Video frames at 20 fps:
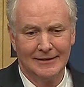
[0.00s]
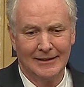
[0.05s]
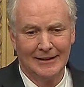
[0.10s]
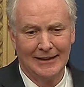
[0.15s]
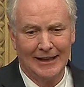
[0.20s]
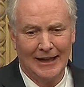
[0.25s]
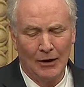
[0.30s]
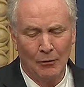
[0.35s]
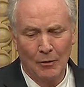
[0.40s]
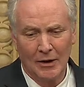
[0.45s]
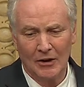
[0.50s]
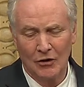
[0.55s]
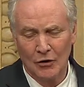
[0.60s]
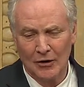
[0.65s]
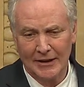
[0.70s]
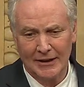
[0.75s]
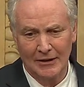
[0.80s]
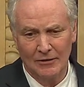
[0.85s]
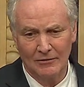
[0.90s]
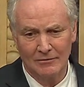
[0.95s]
I want to
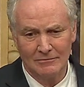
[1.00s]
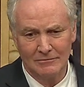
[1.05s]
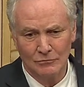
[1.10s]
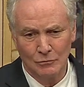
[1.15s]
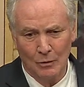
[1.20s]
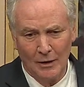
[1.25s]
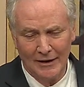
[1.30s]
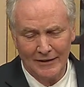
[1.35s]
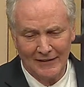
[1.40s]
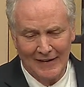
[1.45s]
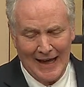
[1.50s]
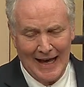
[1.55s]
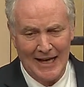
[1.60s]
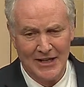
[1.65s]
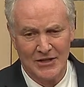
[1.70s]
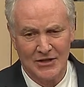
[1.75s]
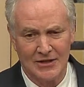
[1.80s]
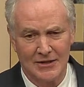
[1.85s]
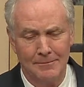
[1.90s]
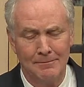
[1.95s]
look at one
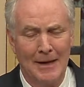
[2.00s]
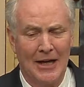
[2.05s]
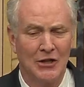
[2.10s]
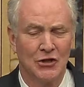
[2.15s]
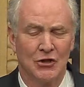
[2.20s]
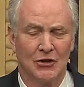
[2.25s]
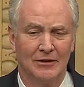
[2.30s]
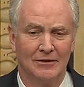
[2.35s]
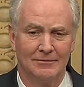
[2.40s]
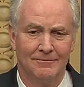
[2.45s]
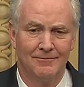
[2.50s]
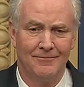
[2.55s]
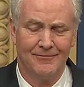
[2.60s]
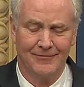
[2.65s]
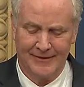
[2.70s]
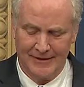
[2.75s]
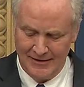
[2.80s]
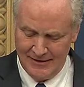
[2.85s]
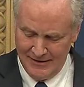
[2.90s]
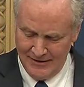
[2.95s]
last dimension
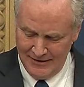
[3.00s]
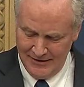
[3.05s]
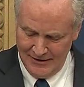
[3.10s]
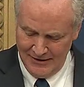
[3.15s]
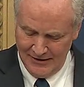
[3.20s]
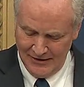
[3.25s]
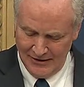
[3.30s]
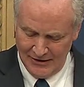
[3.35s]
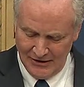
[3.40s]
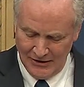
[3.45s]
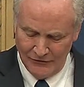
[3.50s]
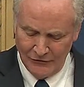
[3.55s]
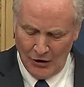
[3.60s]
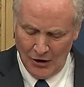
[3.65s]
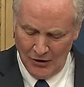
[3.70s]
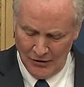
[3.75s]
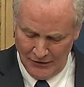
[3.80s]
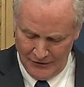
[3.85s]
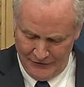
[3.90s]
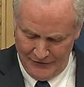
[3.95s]
of
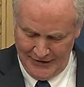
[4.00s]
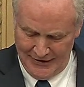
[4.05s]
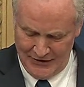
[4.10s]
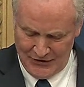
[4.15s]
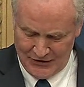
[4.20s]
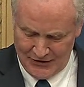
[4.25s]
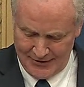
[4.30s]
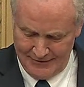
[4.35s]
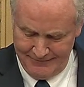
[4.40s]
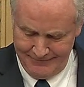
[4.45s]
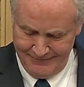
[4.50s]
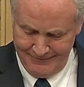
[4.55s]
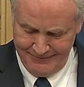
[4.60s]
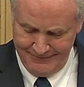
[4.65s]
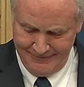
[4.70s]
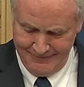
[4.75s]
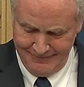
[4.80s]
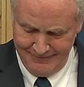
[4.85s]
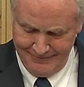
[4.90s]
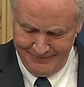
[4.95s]
all of this,
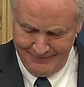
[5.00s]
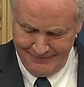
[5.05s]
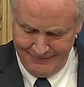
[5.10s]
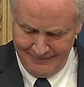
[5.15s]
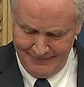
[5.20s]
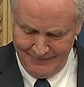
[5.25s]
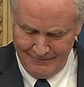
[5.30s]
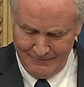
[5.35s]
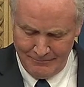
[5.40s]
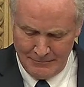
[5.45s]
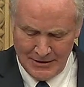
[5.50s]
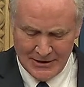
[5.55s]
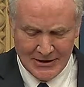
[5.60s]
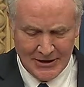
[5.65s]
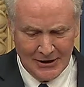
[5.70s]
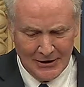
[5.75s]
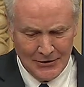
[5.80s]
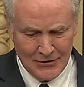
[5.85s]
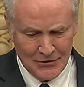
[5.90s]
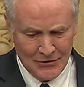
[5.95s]

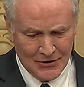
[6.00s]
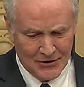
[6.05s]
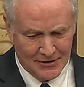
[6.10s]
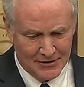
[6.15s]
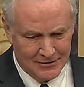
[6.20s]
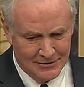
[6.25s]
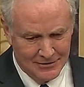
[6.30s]
because